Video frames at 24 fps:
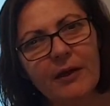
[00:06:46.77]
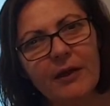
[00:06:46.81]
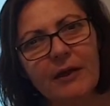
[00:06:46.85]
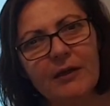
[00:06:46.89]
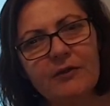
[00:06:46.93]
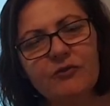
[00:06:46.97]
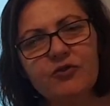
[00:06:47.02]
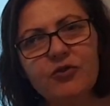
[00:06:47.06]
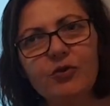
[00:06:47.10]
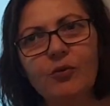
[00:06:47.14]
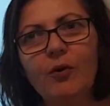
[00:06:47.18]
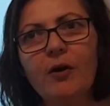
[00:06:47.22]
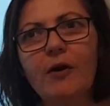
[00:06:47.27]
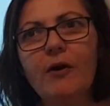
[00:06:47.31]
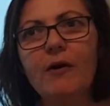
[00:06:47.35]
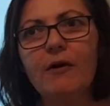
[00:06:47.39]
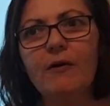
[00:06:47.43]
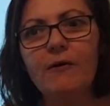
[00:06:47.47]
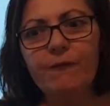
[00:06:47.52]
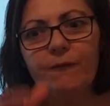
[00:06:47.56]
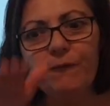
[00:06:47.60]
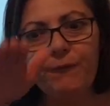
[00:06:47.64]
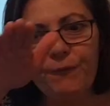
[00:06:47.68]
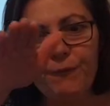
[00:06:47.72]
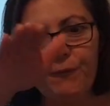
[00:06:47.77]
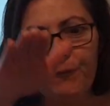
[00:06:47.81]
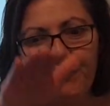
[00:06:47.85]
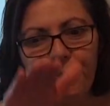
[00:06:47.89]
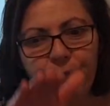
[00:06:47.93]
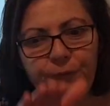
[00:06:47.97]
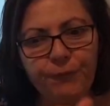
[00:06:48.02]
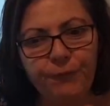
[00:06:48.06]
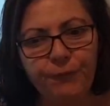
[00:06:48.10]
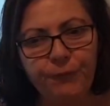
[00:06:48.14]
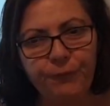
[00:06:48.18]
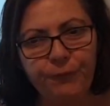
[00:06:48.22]
into a
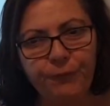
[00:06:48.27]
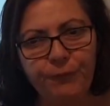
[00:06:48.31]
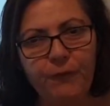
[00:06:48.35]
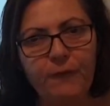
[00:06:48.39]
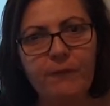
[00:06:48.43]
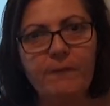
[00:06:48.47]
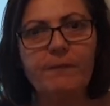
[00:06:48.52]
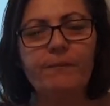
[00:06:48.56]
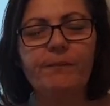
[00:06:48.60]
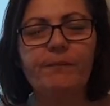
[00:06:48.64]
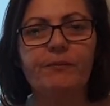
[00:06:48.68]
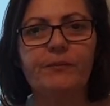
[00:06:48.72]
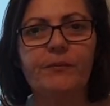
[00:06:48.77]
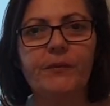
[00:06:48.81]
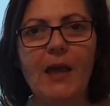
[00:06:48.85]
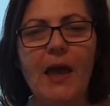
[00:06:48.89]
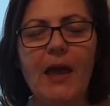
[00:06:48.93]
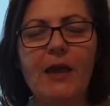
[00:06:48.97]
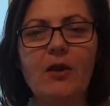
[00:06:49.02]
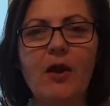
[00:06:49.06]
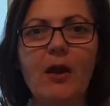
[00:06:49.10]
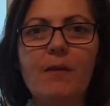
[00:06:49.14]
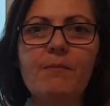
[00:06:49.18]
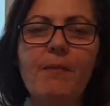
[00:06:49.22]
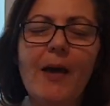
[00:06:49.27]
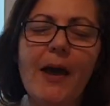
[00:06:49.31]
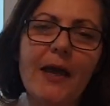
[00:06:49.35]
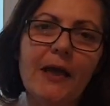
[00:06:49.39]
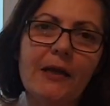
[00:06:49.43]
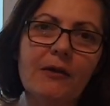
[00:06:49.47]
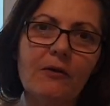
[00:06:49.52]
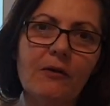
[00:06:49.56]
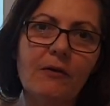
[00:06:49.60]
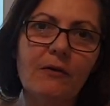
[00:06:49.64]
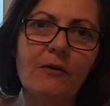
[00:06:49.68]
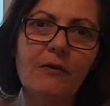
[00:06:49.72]
f and I
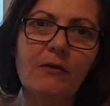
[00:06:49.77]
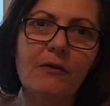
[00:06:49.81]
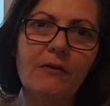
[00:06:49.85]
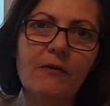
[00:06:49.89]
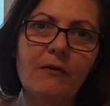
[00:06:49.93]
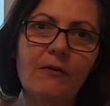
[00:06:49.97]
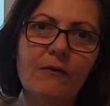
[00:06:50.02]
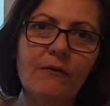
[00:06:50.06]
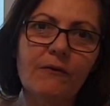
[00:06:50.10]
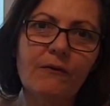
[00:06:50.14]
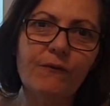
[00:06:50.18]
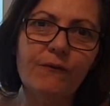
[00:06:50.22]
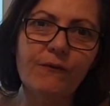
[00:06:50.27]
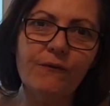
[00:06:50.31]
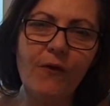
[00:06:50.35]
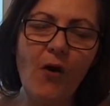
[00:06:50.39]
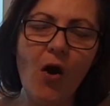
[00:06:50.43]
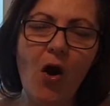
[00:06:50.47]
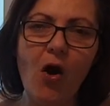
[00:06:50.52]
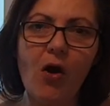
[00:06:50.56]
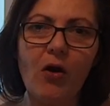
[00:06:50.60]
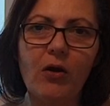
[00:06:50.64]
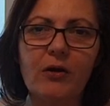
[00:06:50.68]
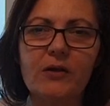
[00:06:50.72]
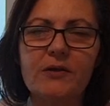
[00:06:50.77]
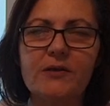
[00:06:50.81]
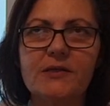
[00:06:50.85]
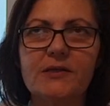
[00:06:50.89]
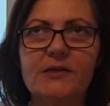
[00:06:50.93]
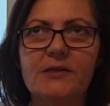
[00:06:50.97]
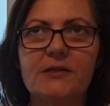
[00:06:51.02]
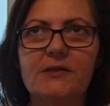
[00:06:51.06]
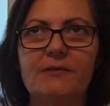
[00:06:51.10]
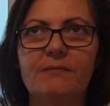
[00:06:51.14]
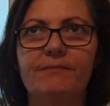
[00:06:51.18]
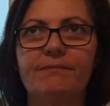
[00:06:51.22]
made
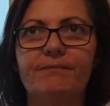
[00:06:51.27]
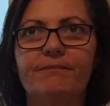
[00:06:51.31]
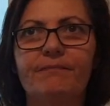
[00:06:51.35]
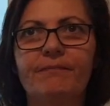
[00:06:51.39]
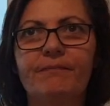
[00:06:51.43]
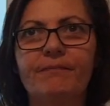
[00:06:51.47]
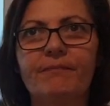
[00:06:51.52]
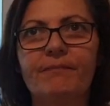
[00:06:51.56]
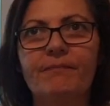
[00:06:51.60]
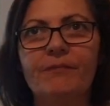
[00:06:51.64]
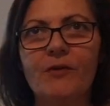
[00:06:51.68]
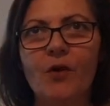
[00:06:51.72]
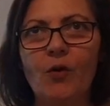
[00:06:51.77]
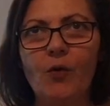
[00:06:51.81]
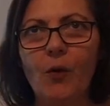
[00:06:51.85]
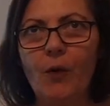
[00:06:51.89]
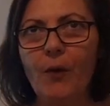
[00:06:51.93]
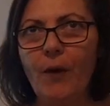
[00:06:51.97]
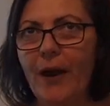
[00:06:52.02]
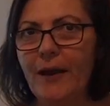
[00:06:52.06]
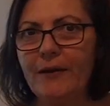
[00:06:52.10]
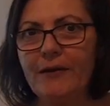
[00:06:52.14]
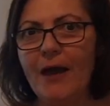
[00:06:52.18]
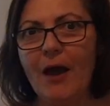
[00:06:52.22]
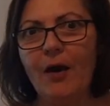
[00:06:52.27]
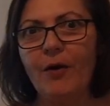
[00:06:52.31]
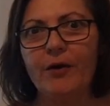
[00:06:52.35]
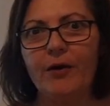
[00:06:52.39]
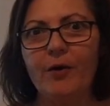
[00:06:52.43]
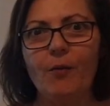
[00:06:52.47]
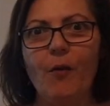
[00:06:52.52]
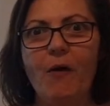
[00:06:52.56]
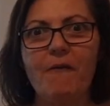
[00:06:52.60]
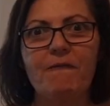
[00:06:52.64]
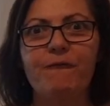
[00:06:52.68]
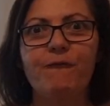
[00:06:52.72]
fox. All right, now I
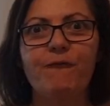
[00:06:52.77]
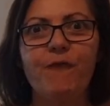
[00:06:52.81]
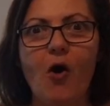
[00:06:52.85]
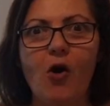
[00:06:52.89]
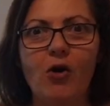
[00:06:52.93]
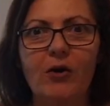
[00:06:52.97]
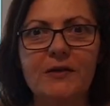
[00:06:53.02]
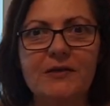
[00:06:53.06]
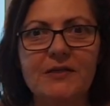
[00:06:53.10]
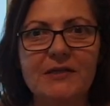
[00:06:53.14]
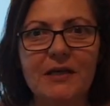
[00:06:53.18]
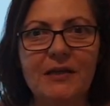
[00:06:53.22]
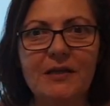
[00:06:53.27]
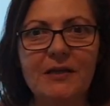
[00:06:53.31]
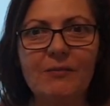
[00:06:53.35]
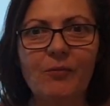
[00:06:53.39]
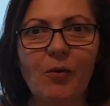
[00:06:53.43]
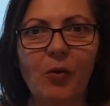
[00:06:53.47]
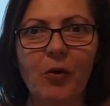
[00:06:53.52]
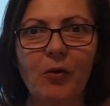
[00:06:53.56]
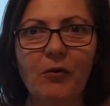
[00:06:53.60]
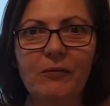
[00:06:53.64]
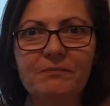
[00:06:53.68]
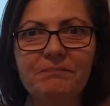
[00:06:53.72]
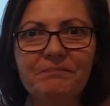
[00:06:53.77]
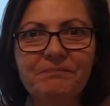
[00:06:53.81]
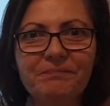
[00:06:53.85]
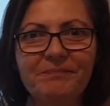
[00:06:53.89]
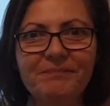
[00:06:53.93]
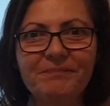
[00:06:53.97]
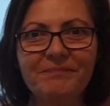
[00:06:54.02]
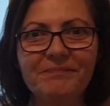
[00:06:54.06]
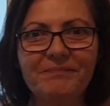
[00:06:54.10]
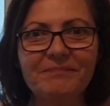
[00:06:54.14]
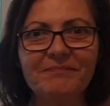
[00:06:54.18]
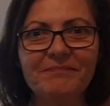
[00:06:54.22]
don't want fox anymore.
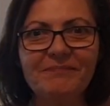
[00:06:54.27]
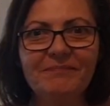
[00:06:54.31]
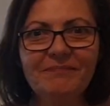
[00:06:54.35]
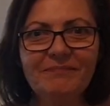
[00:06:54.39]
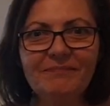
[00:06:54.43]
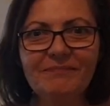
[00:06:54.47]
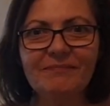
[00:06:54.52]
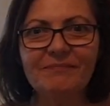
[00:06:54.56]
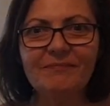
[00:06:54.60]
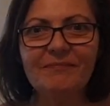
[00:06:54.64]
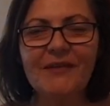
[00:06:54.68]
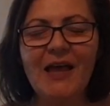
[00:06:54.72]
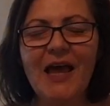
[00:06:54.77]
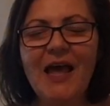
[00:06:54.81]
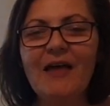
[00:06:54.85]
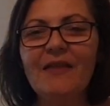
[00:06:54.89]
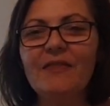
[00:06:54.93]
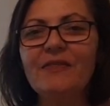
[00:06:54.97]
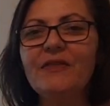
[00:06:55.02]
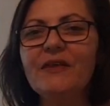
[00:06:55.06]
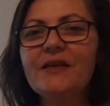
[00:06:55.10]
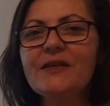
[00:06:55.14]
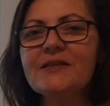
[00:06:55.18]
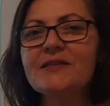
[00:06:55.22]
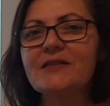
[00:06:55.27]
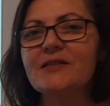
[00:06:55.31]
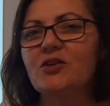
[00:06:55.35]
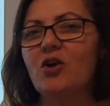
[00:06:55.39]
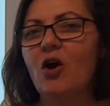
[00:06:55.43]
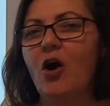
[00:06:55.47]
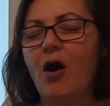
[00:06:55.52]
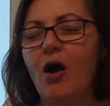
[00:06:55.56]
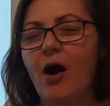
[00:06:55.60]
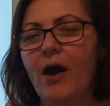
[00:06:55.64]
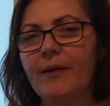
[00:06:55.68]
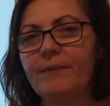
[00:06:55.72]
This
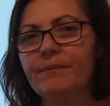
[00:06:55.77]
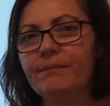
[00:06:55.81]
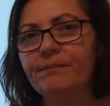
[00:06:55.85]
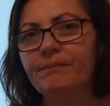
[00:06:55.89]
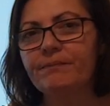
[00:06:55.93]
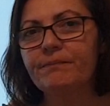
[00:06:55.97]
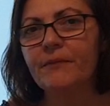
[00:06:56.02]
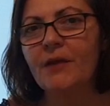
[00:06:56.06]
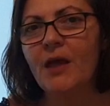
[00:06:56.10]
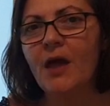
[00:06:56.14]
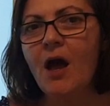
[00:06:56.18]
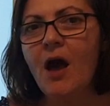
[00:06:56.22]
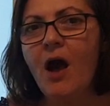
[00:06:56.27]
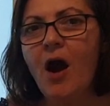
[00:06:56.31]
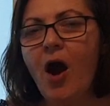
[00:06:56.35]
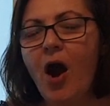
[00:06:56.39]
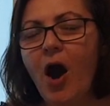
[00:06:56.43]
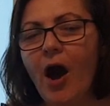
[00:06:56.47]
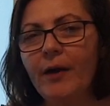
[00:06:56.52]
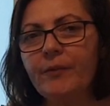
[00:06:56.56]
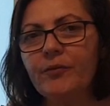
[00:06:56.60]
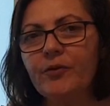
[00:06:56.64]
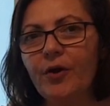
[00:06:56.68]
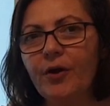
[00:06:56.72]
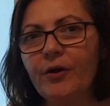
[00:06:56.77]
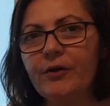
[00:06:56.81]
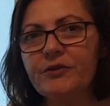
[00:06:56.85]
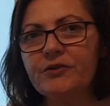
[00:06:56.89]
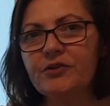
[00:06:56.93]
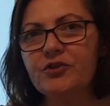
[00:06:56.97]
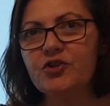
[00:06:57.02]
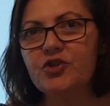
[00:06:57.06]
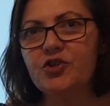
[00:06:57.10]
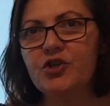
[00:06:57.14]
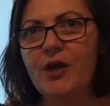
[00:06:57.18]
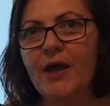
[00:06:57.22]
time, I'm going
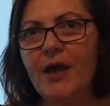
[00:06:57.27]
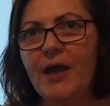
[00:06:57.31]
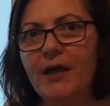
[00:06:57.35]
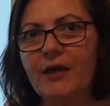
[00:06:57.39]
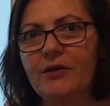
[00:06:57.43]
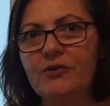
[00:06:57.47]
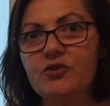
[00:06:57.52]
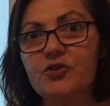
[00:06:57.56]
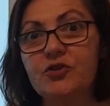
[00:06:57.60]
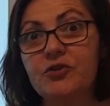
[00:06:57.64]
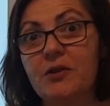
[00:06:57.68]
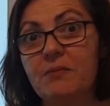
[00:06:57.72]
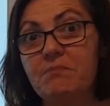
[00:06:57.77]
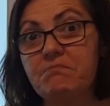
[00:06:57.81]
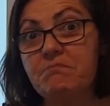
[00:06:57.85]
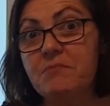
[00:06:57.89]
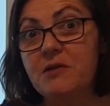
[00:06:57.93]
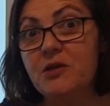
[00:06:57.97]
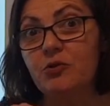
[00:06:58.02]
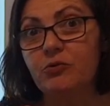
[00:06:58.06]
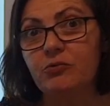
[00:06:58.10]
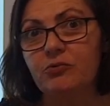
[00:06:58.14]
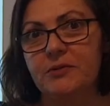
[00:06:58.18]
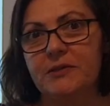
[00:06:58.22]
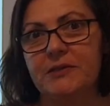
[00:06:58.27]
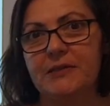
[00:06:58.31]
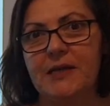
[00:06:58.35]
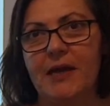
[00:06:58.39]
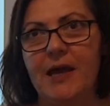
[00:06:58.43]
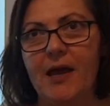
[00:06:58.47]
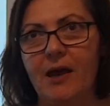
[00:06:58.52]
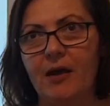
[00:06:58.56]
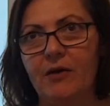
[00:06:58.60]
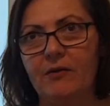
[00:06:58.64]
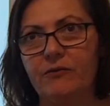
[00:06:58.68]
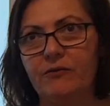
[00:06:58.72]
to change the middle
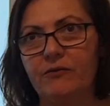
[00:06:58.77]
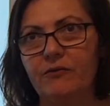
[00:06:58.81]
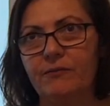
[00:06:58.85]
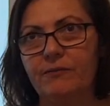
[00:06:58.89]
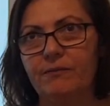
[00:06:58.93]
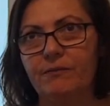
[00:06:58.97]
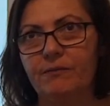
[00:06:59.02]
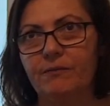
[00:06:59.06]
sound.